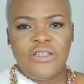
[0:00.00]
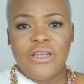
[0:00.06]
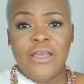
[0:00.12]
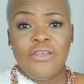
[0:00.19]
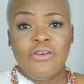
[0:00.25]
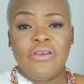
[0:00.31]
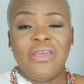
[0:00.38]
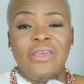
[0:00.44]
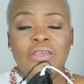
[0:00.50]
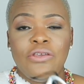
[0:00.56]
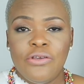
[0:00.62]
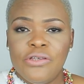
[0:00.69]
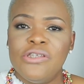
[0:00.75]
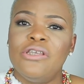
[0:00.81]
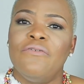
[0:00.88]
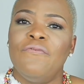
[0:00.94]
you can
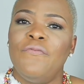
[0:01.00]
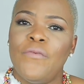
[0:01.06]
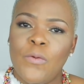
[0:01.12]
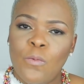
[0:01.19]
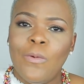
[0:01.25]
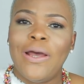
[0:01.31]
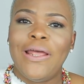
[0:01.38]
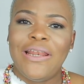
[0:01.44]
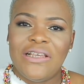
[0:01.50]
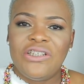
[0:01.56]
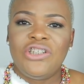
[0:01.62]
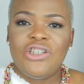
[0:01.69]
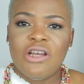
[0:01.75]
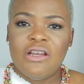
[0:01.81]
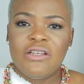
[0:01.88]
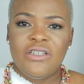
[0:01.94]
use your phone while it's
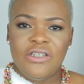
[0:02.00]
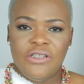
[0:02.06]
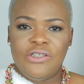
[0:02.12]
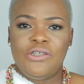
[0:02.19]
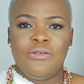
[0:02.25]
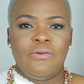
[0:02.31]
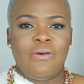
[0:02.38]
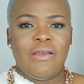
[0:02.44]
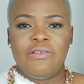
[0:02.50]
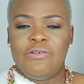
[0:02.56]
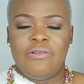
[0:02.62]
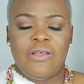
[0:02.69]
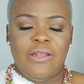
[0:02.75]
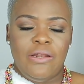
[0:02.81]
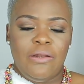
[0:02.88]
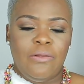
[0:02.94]
charging too. I do
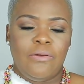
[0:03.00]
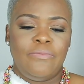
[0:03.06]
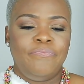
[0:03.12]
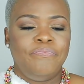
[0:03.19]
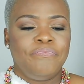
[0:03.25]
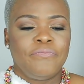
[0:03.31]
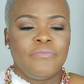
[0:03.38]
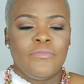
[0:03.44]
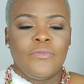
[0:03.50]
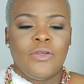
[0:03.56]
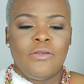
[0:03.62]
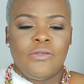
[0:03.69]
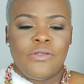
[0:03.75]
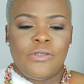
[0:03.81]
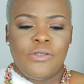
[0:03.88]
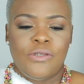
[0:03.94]
that a lot.
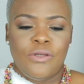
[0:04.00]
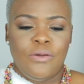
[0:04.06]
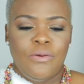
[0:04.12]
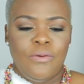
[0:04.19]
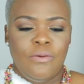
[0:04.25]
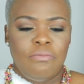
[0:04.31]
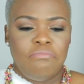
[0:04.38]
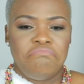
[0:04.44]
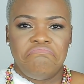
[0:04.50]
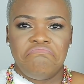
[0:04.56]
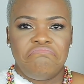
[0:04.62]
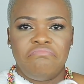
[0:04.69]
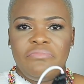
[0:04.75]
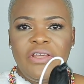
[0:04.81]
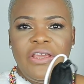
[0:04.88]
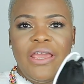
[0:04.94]
So
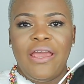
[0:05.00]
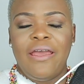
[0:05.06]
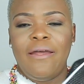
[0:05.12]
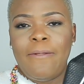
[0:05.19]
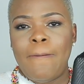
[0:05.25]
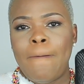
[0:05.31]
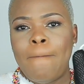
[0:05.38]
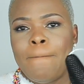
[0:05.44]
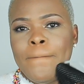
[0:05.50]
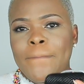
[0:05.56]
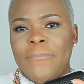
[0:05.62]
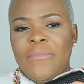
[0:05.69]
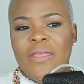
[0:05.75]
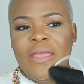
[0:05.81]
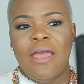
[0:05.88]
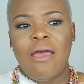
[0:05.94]
yeah,
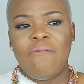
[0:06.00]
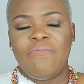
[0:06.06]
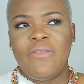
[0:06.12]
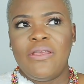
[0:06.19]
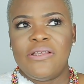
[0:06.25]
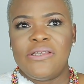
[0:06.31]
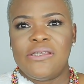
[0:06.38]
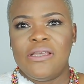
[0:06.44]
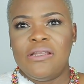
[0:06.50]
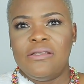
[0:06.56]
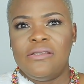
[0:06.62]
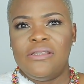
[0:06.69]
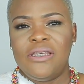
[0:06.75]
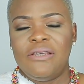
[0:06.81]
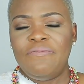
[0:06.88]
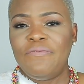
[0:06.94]
they have this in
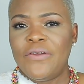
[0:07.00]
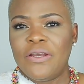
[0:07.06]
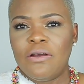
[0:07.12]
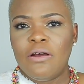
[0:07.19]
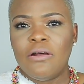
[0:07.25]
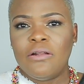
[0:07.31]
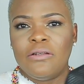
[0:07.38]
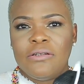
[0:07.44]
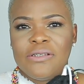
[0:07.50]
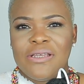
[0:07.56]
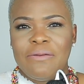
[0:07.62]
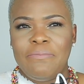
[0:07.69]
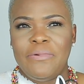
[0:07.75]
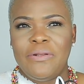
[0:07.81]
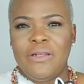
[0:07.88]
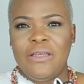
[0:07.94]
different colors. I
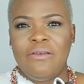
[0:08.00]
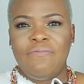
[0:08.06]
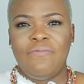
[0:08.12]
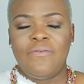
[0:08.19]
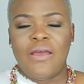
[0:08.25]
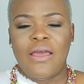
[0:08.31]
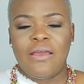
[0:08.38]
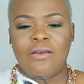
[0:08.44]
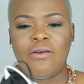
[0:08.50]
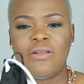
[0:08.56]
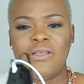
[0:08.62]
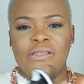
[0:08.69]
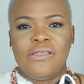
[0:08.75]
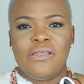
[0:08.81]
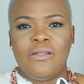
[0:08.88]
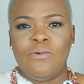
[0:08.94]
believe I got
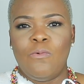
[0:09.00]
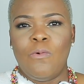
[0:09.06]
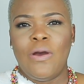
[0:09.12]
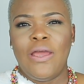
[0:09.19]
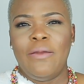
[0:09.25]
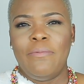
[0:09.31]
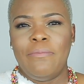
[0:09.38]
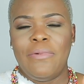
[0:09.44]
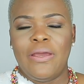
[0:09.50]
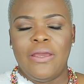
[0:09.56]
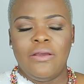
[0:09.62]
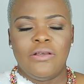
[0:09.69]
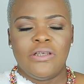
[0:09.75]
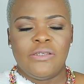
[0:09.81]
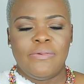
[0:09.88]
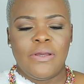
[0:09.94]
this in a white, my
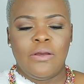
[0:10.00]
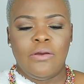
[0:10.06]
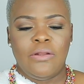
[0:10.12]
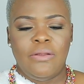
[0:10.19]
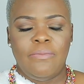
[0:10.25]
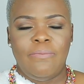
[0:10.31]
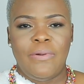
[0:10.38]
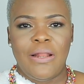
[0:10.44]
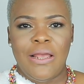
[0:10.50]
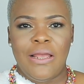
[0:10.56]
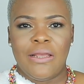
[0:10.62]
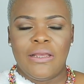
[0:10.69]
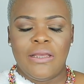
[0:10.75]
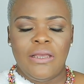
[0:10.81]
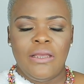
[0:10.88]
husband got it black,